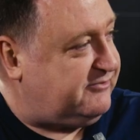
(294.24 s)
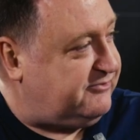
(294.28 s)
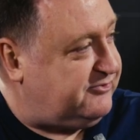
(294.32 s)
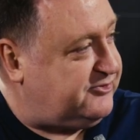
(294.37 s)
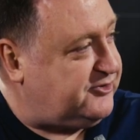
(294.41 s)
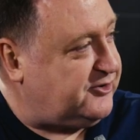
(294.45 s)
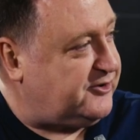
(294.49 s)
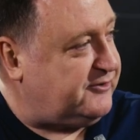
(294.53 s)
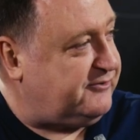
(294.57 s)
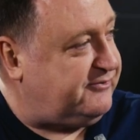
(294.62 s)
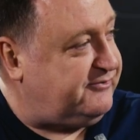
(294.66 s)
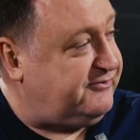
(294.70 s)

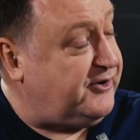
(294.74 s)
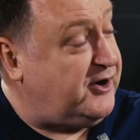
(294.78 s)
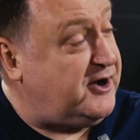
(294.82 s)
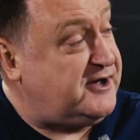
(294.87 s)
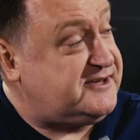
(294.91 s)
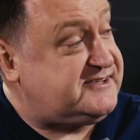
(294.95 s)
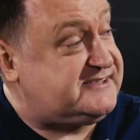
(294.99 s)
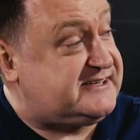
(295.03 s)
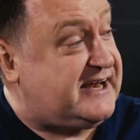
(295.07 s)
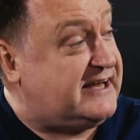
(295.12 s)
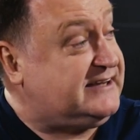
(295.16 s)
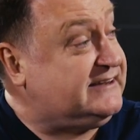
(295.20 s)
sort of
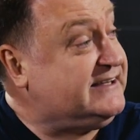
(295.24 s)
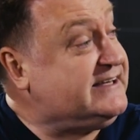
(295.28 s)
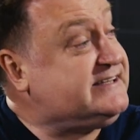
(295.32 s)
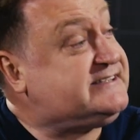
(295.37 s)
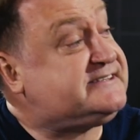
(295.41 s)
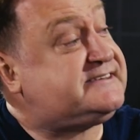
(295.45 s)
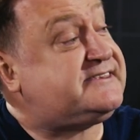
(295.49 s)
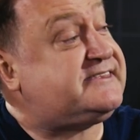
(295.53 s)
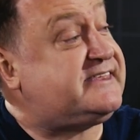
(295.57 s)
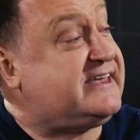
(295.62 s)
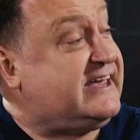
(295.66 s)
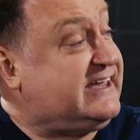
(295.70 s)
first, at
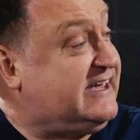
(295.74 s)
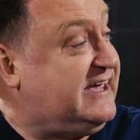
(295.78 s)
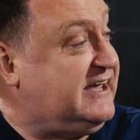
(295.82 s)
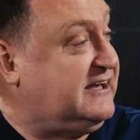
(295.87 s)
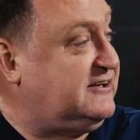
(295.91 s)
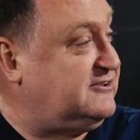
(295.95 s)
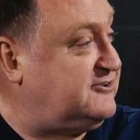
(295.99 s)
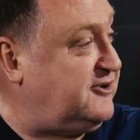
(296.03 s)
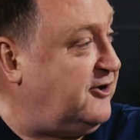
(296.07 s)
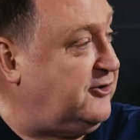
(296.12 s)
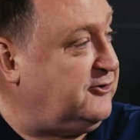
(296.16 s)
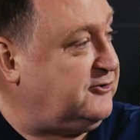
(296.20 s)
least
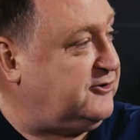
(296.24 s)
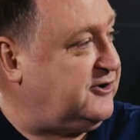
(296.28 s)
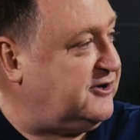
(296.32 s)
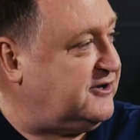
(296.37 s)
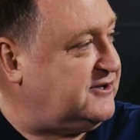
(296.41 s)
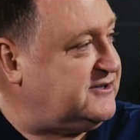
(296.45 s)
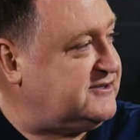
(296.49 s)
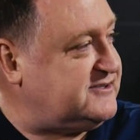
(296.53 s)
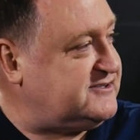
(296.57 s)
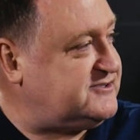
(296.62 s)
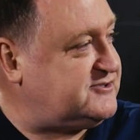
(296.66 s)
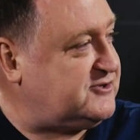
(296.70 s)
thinking
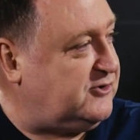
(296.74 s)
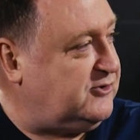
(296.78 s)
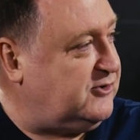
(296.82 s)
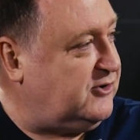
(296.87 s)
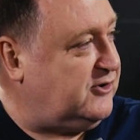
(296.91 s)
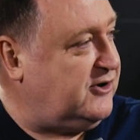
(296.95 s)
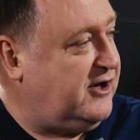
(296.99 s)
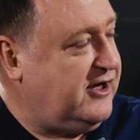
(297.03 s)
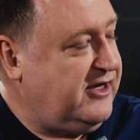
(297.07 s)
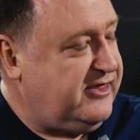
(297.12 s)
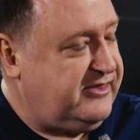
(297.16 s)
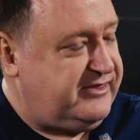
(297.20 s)
tokens
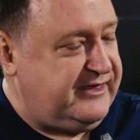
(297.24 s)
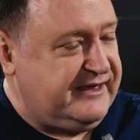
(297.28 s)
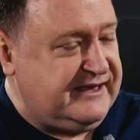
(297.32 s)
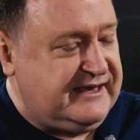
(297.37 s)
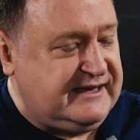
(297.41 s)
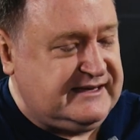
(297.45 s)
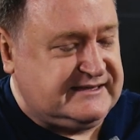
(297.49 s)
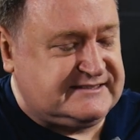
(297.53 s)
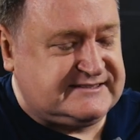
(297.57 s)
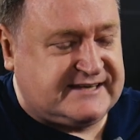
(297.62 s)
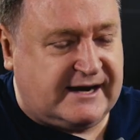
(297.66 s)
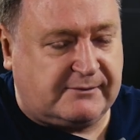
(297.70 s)
or
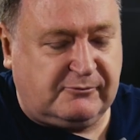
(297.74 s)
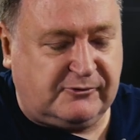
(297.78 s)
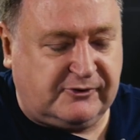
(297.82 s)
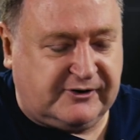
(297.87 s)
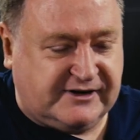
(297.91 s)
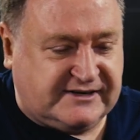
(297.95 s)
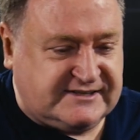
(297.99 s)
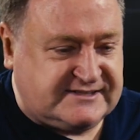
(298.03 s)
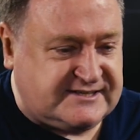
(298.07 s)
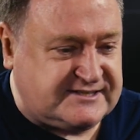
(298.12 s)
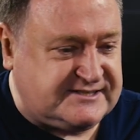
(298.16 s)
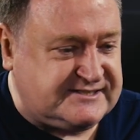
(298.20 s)
thinking
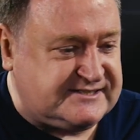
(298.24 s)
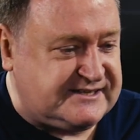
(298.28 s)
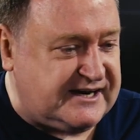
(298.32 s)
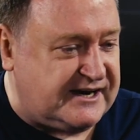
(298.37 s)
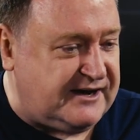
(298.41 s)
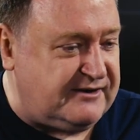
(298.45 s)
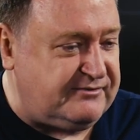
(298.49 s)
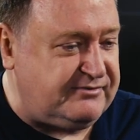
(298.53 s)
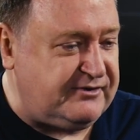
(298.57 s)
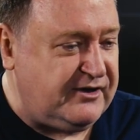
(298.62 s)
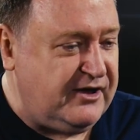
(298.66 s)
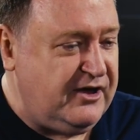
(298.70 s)
summaries and
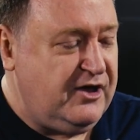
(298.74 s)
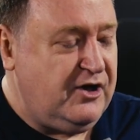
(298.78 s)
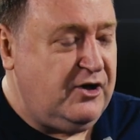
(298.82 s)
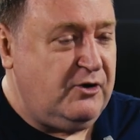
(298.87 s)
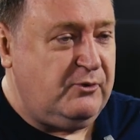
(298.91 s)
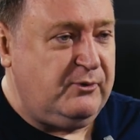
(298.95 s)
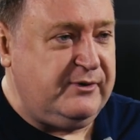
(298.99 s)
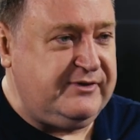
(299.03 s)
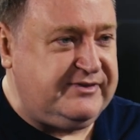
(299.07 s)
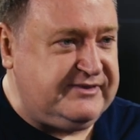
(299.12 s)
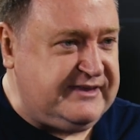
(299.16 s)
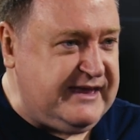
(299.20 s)
stuff.
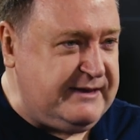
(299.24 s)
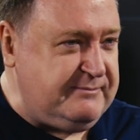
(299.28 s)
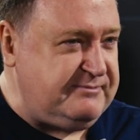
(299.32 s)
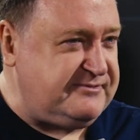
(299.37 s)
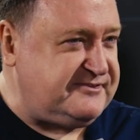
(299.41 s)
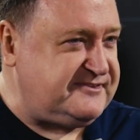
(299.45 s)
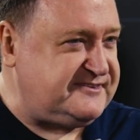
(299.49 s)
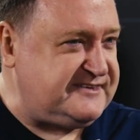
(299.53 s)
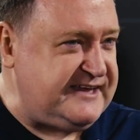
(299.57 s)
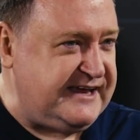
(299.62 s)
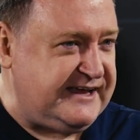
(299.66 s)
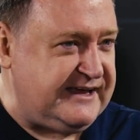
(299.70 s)
With
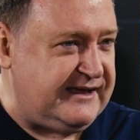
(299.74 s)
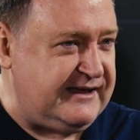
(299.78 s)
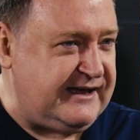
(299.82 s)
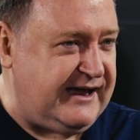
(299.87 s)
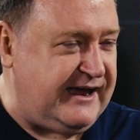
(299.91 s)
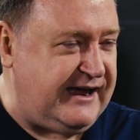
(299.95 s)
DeepThink,